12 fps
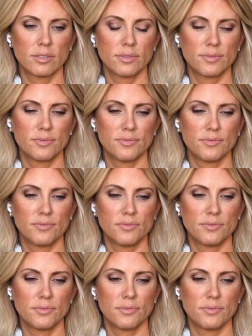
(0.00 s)

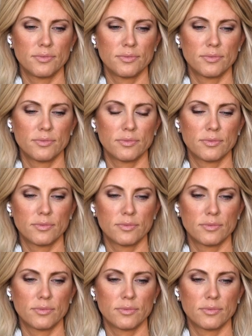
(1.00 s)

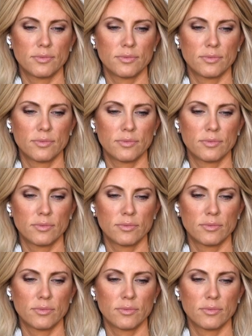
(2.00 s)

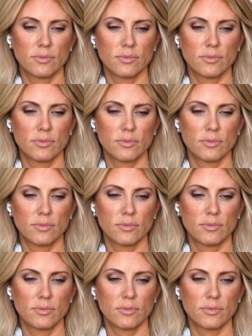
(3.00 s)

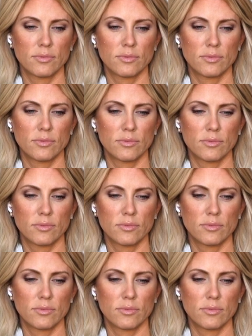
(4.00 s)
This person isn't speaking.